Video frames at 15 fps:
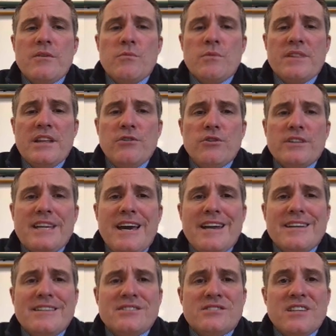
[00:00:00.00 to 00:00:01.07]
they look at
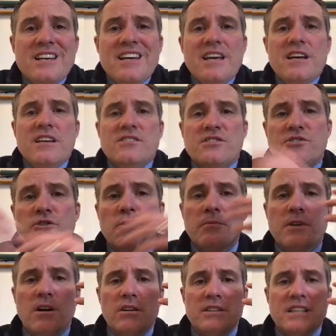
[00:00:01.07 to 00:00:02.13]
it is a term
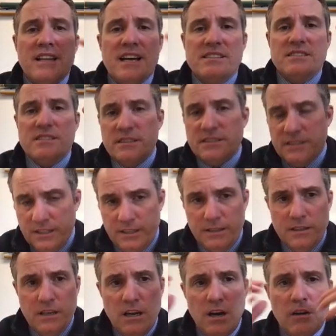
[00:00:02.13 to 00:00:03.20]
called
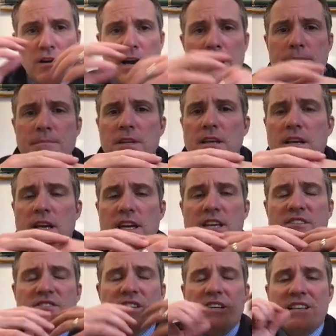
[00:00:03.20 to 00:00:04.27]
elasticity, all right?
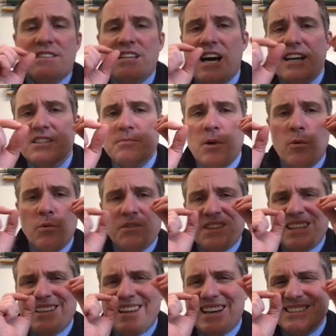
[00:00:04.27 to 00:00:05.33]
It talks about with
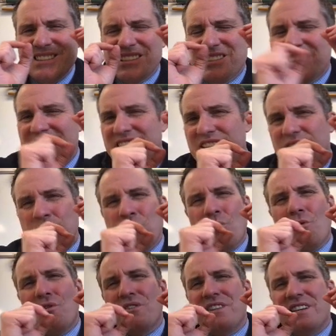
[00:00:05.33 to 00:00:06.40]
elasticity, it's
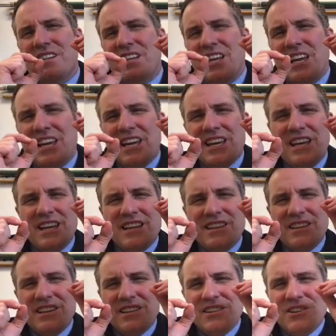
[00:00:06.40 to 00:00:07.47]
more that
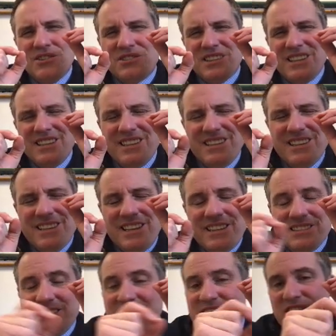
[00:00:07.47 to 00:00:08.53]

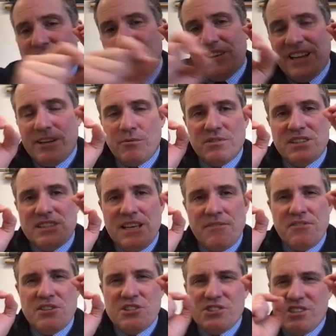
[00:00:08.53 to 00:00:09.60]
it says here, like with the
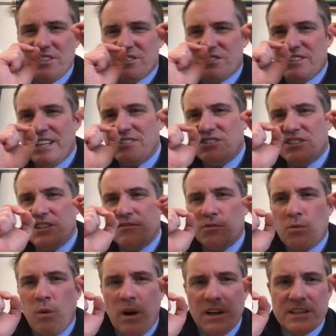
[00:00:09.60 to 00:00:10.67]
definition, it's
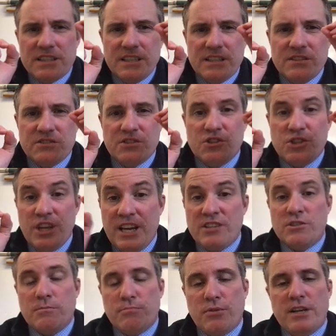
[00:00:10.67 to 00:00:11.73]
sensitive quantities to
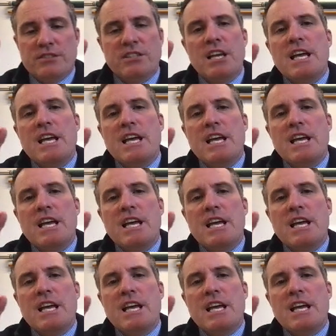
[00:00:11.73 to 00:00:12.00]
change in price.